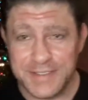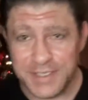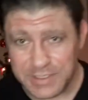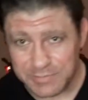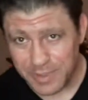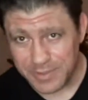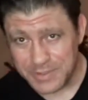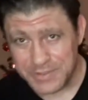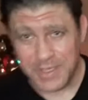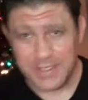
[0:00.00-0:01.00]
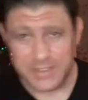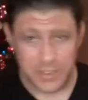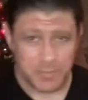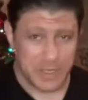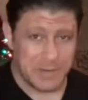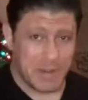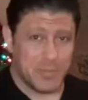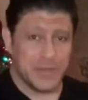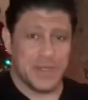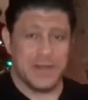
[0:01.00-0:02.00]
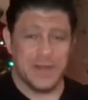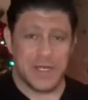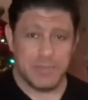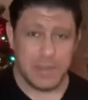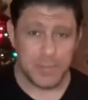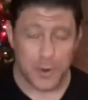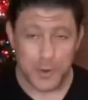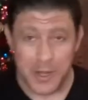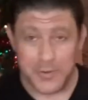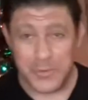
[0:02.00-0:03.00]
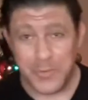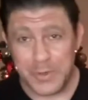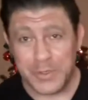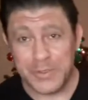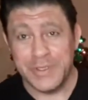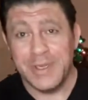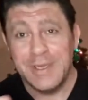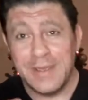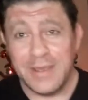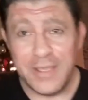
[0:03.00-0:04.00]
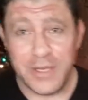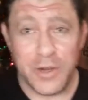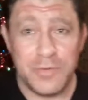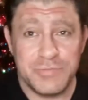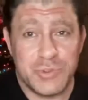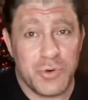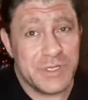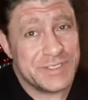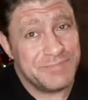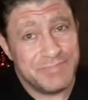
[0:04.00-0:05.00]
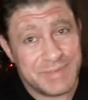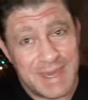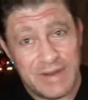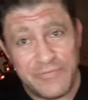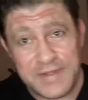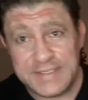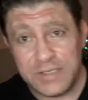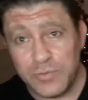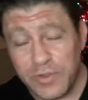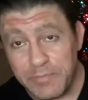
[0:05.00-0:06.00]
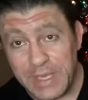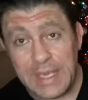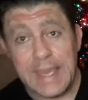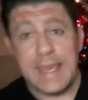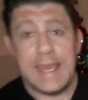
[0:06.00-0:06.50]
the Diaz brothers celebrating my birthday and a lot of people around the world, Taurus kind of fits in with me.